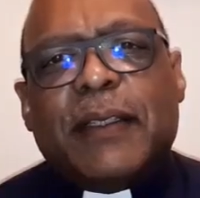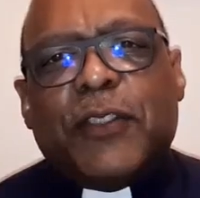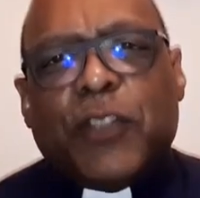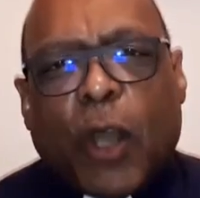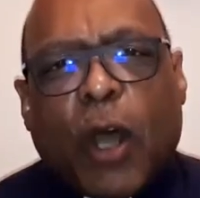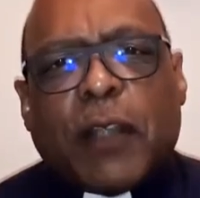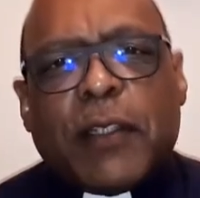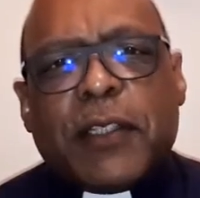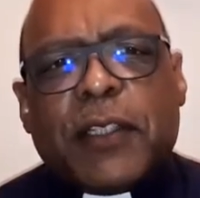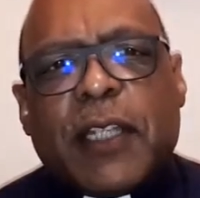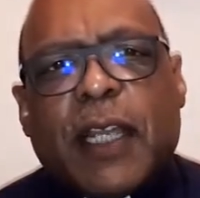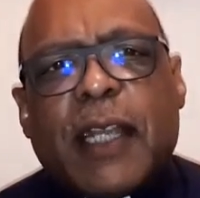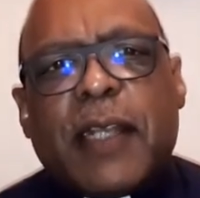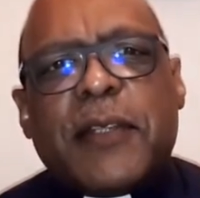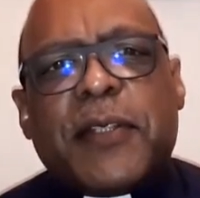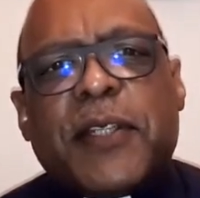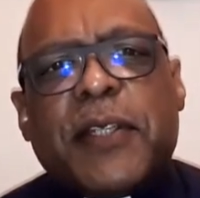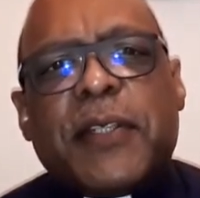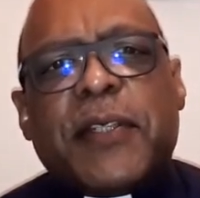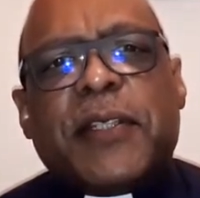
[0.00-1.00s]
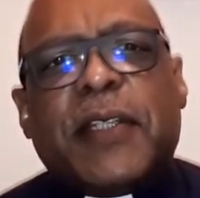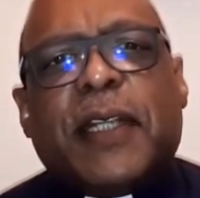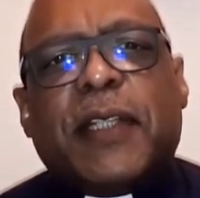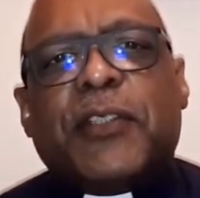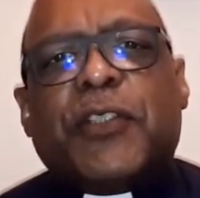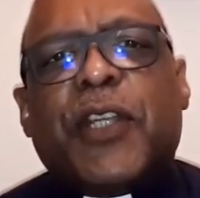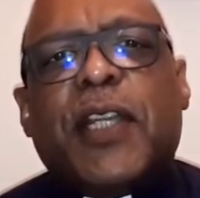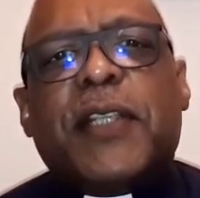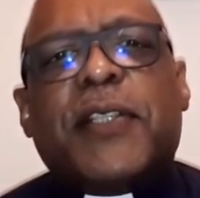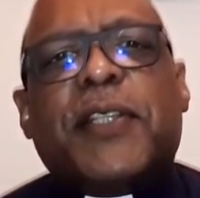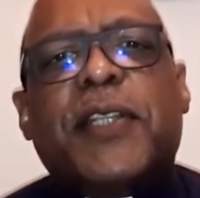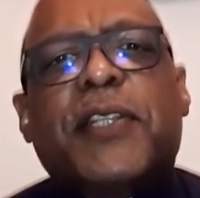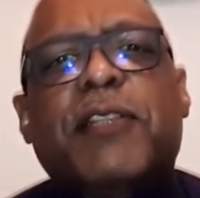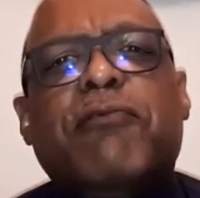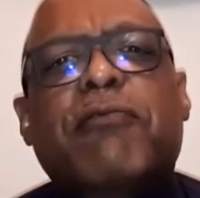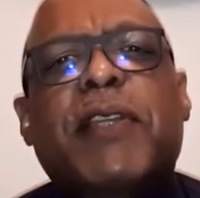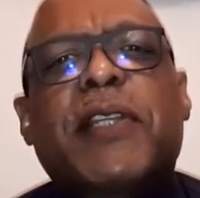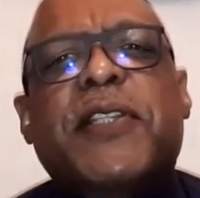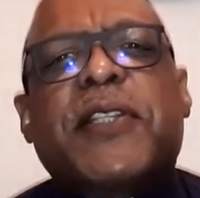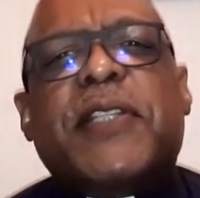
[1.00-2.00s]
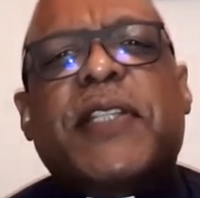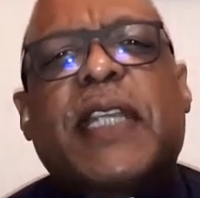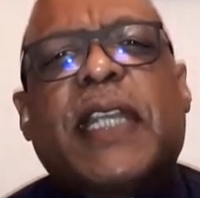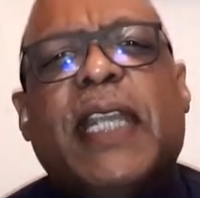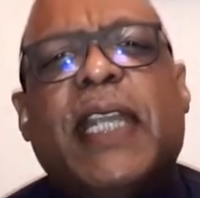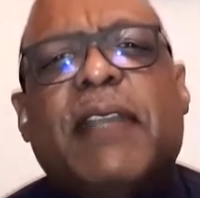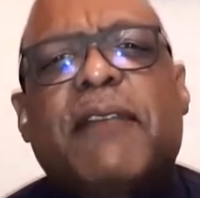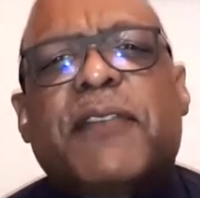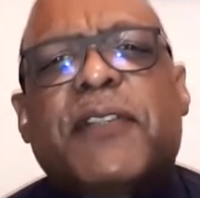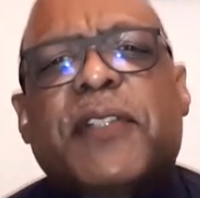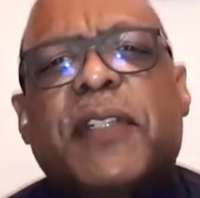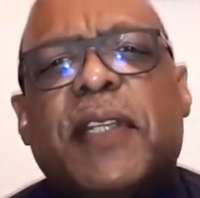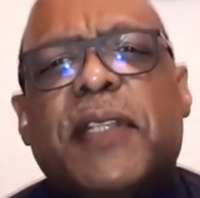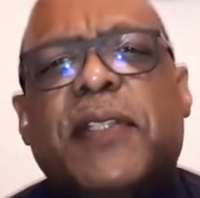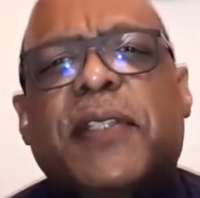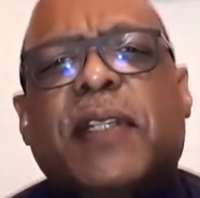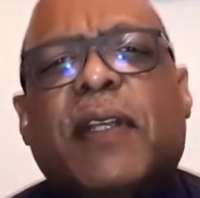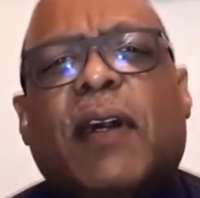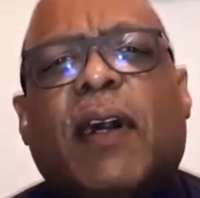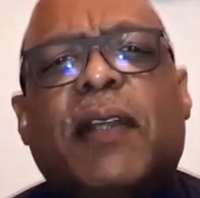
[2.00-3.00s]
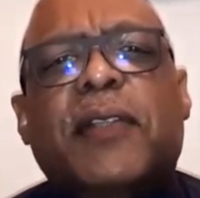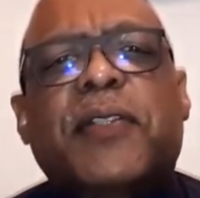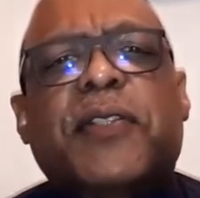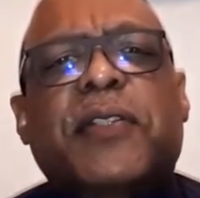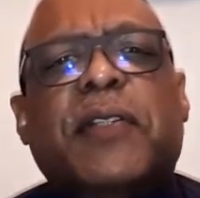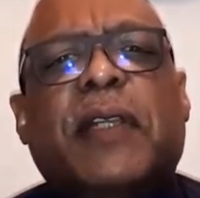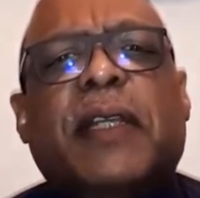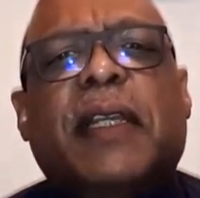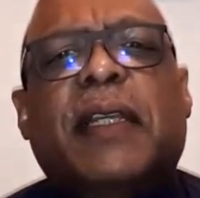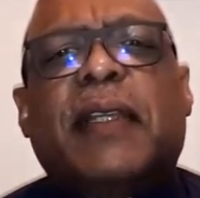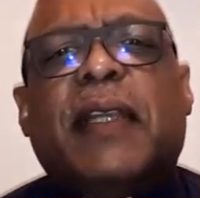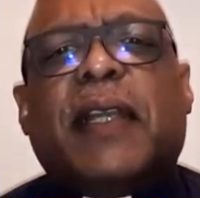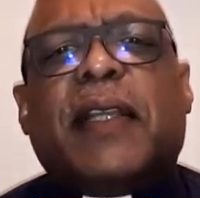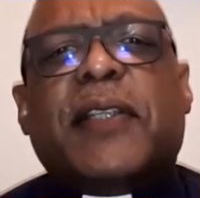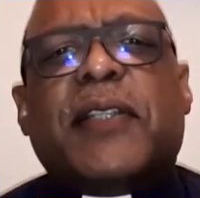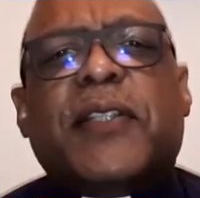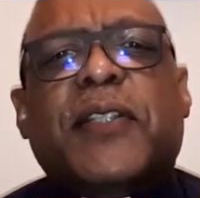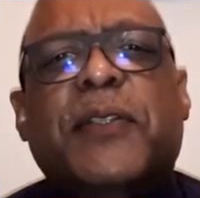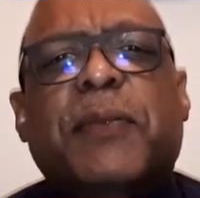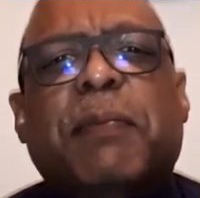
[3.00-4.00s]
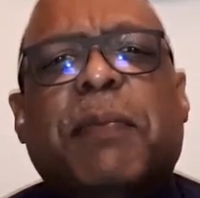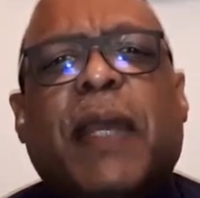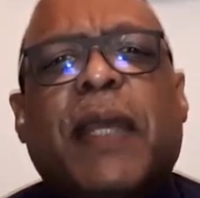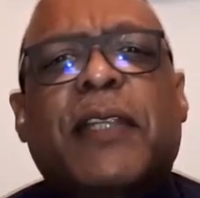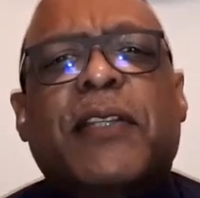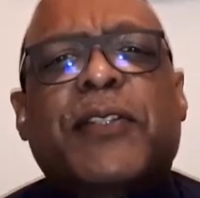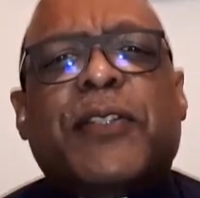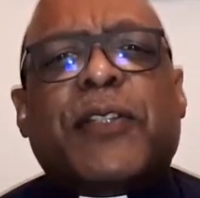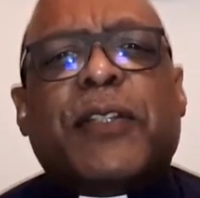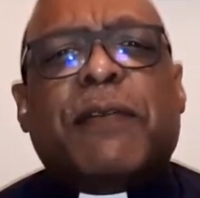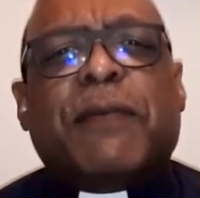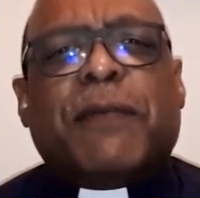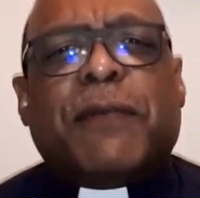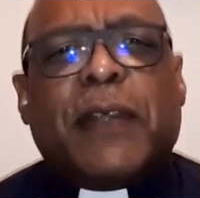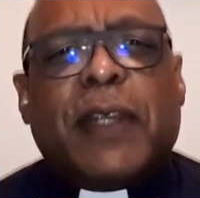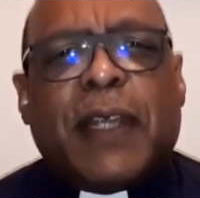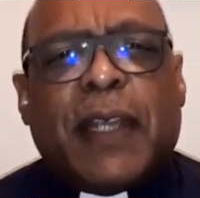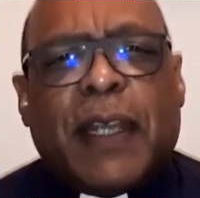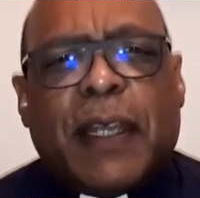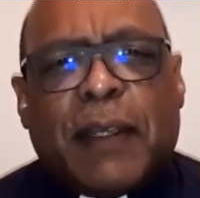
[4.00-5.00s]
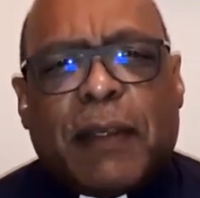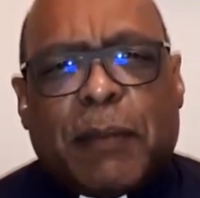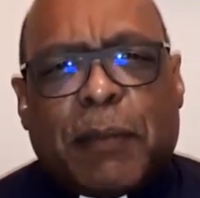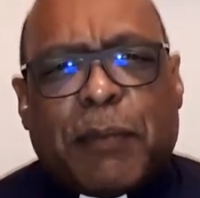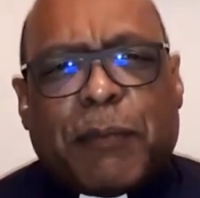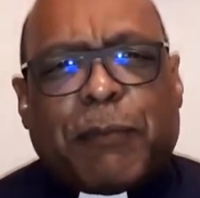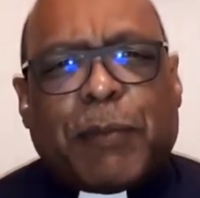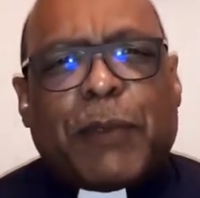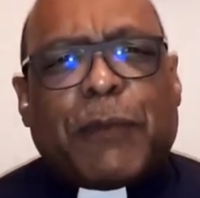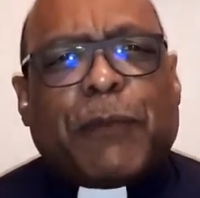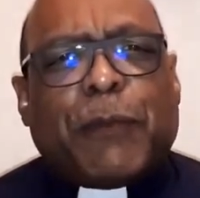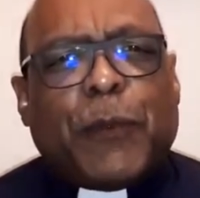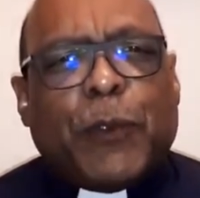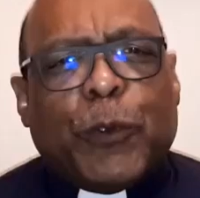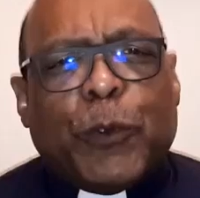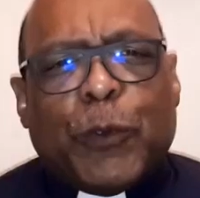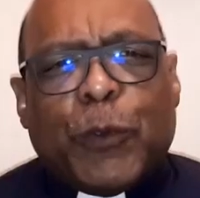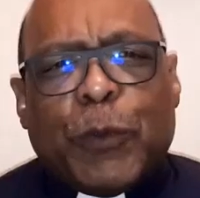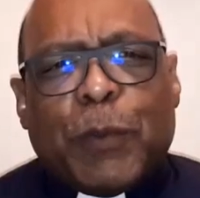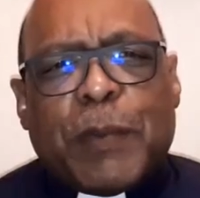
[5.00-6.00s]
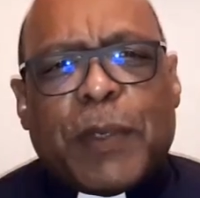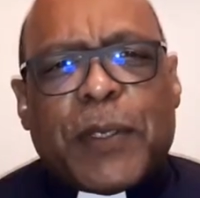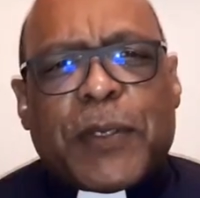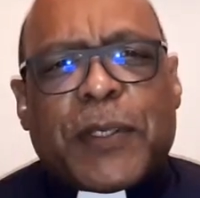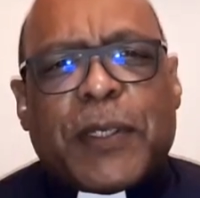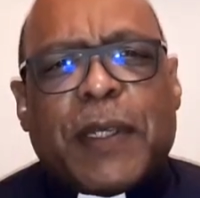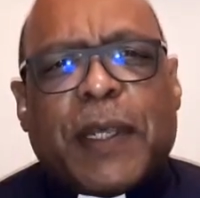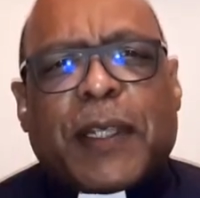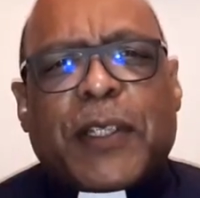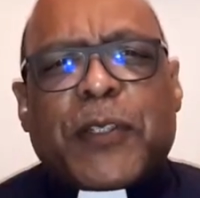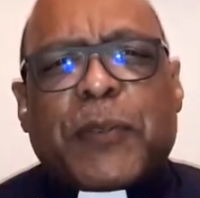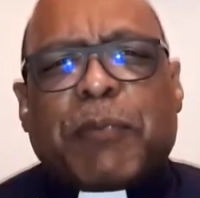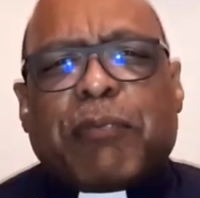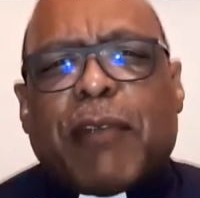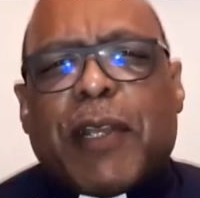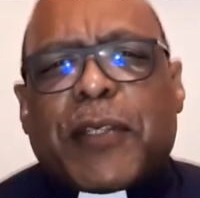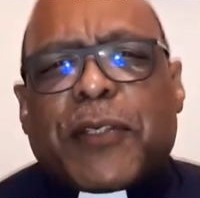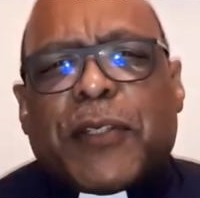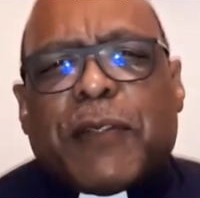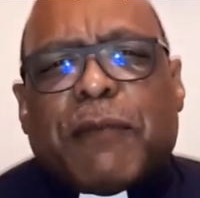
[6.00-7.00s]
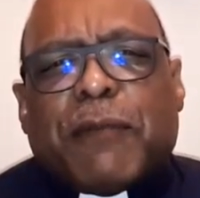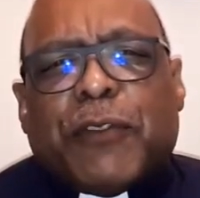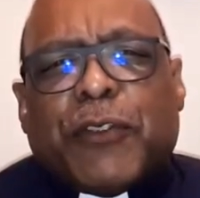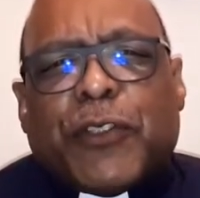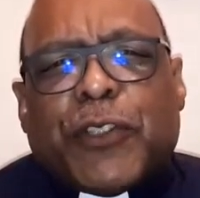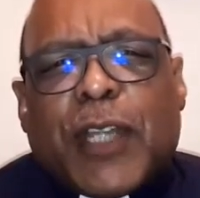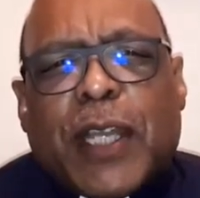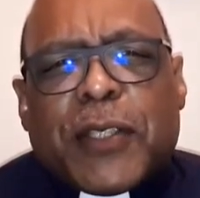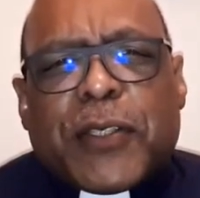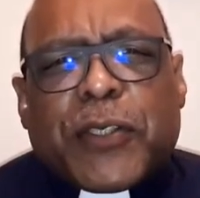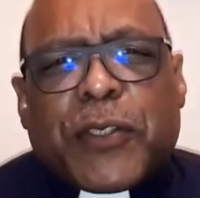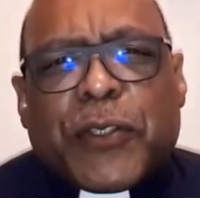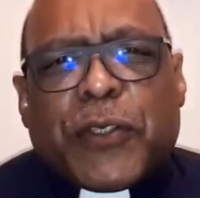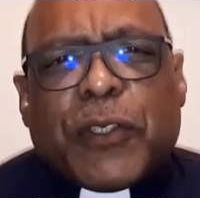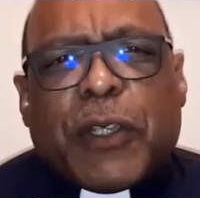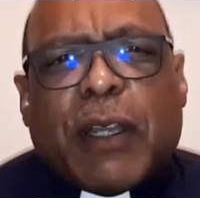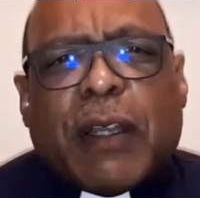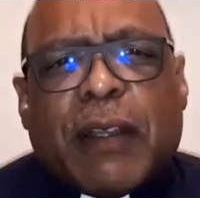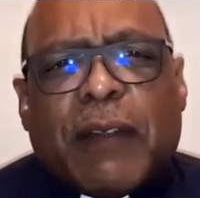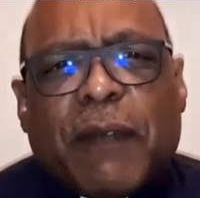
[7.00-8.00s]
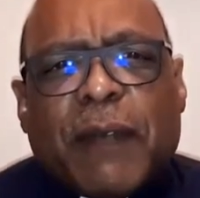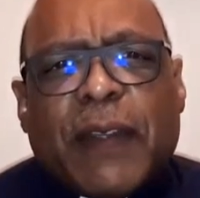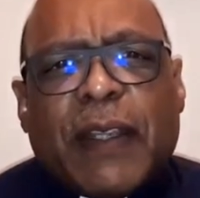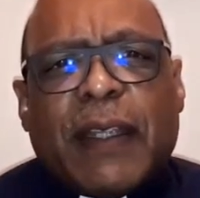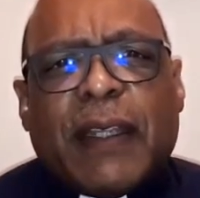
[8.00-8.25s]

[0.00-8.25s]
John tells us that Jesus receives this costly and expensive uh, perfume as an expressive gesture,